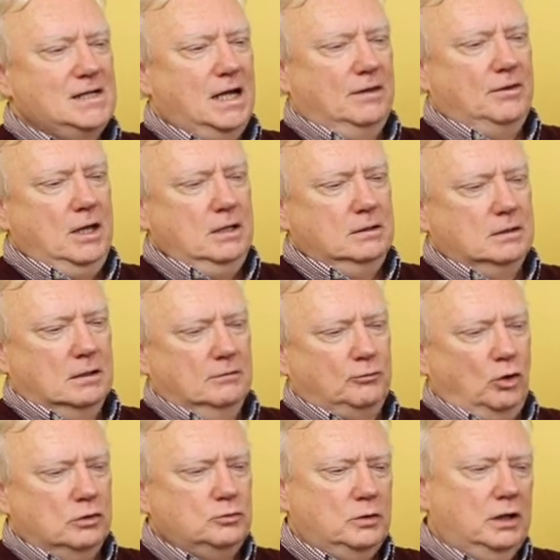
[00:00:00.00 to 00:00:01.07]
And then, of
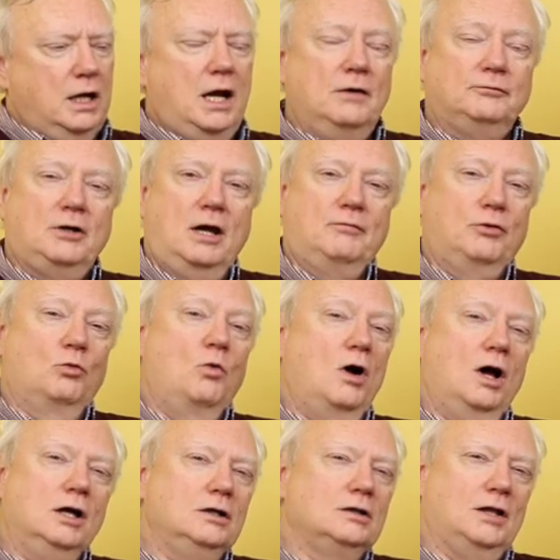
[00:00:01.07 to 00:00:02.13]
course, we're going to have the
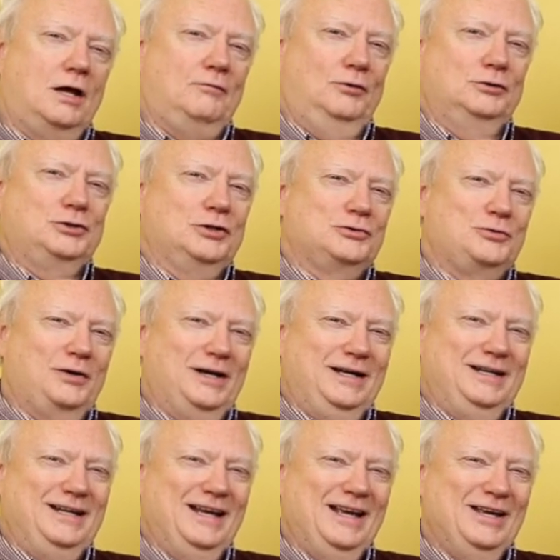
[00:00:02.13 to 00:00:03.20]
water level just
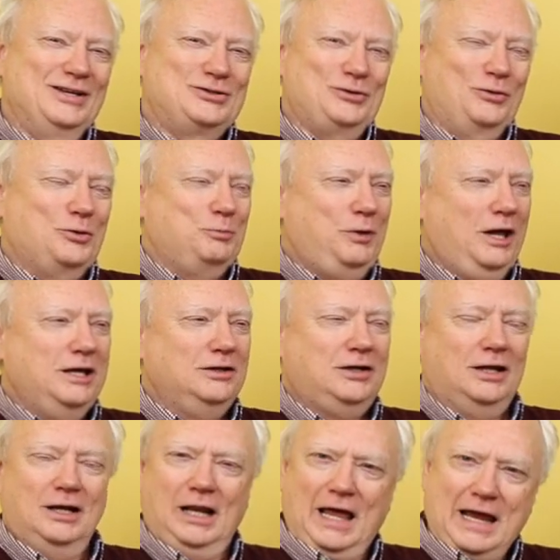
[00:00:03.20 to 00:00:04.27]
right so the plane
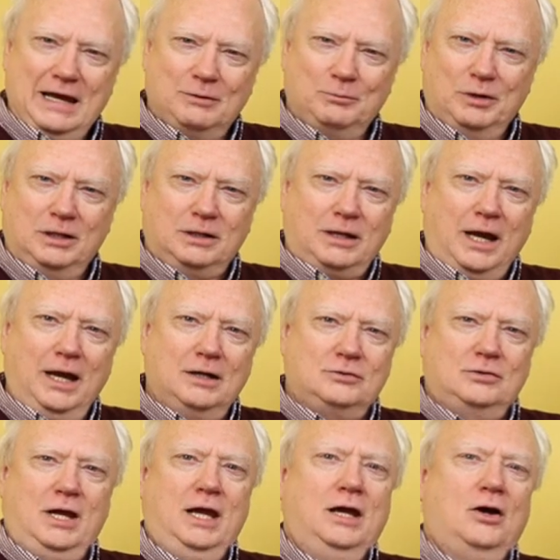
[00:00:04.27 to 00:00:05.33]
can land, but it can't
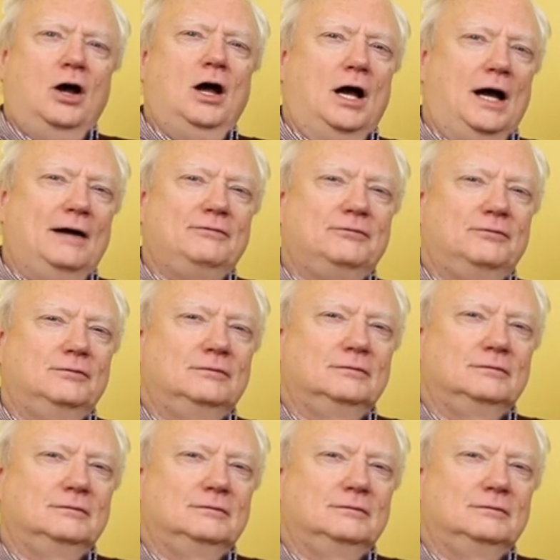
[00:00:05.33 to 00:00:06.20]
take off.